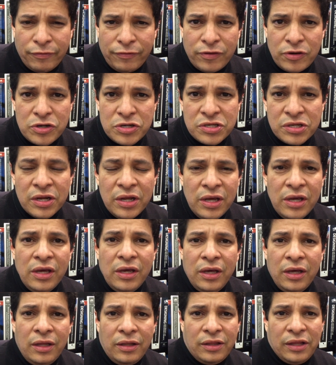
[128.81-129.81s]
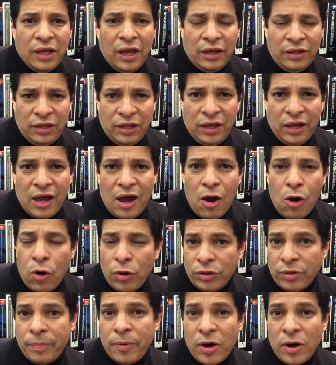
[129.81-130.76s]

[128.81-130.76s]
First, the idea or the